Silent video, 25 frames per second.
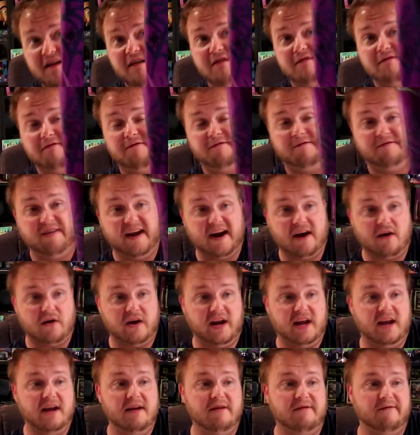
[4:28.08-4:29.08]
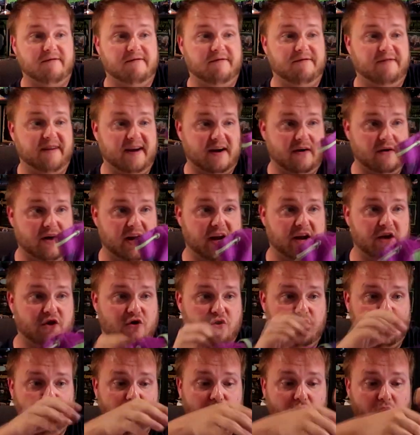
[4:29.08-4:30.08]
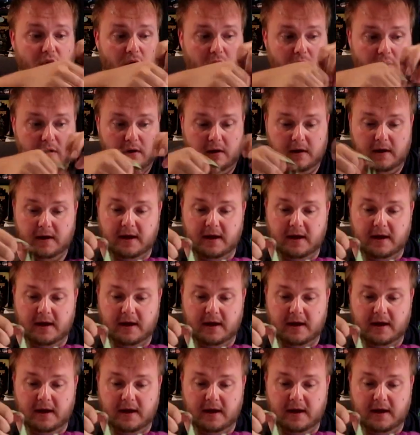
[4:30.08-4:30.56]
Very, very cool.